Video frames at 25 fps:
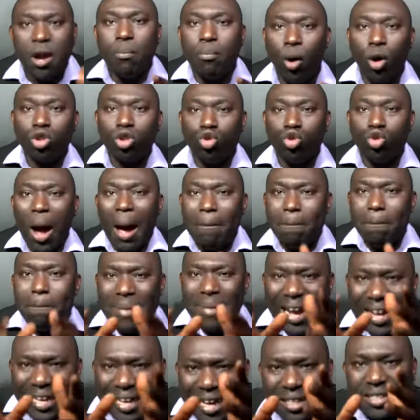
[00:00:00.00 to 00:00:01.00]
but you are
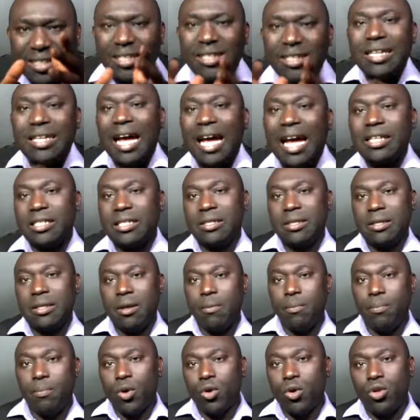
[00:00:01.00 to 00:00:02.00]
marketing that
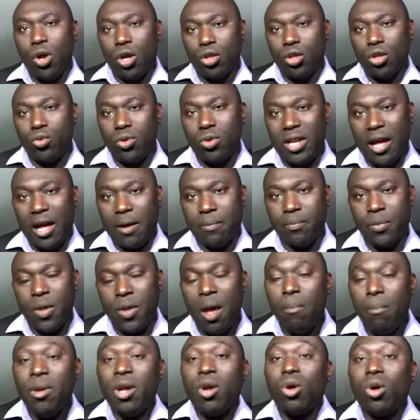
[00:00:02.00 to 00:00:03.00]
product to them,
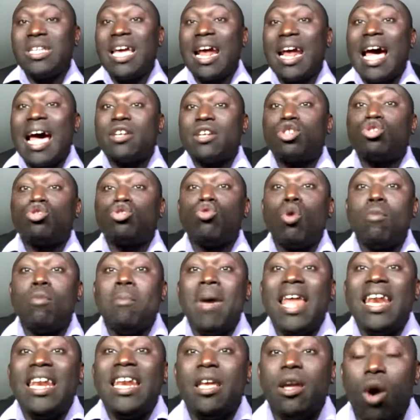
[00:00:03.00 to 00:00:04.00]
because there are so
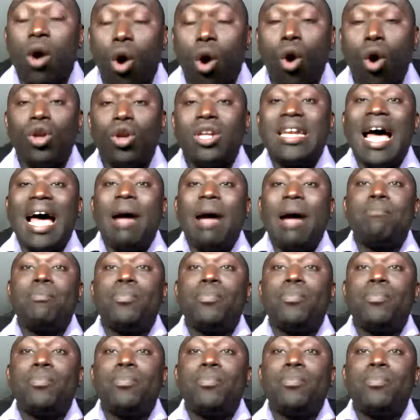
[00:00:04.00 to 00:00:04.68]
many other